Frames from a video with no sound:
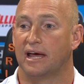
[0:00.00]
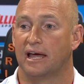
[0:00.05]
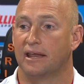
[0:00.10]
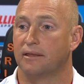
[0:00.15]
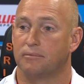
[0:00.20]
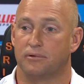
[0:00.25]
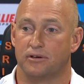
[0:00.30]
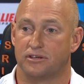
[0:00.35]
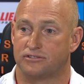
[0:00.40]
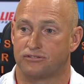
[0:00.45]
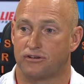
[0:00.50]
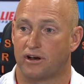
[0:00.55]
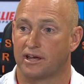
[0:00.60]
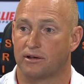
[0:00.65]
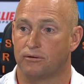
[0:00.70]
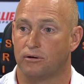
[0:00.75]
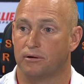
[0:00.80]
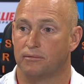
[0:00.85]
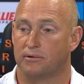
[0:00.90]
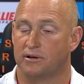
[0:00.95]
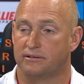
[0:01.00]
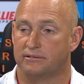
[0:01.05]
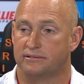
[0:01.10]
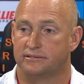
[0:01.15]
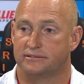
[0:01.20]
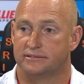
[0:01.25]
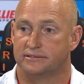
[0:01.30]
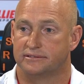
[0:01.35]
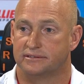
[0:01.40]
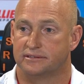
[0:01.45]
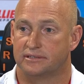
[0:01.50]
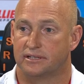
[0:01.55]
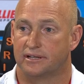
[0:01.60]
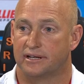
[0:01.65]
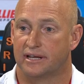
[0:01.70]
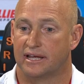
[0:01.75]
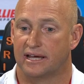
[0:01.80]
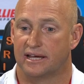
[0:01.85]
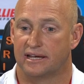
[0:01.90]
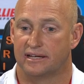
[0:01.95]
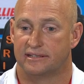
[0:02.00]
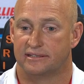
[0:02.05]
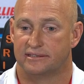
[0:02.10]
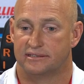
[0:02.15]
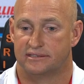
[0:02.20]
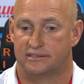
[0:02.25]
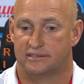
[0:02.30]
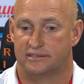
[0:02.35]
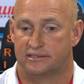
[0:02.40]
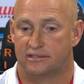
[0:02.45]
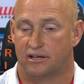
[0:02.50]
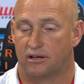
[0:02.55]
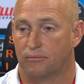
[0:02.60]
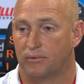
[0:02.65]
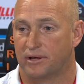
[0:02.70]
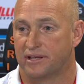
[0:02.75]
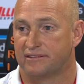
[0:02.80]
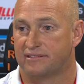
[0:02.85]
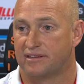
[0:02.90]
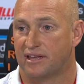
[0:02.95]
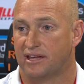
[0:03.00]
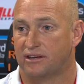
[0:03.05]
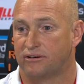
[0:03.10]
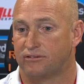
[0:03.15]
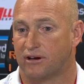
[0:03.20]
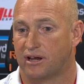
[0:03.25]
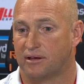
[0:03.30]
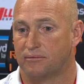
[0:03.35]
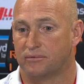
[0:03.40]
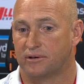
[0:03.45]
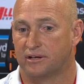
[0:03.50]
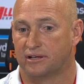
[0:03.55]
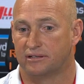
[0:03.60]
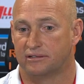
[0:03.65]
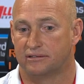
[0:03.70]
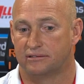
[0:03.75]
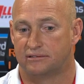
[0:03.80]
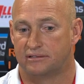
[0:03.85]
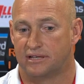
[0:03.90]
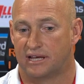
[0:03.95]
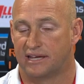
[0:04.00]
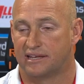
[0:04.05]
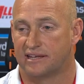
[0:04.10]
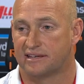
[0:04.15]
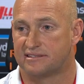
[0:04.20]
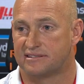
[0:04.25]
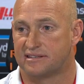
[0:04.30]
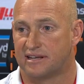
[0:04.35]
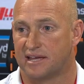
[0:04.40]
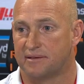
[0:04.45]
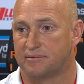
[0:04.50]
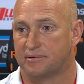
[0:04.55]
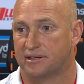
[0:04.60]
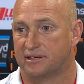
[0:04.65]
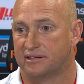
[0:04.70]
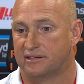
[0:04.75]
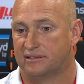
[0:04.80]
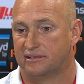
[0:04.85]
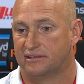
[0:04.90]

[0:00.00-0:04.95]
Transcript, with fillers: No, the boys trained quite well on uh, on Wednesday and trained well uh, yesterday, but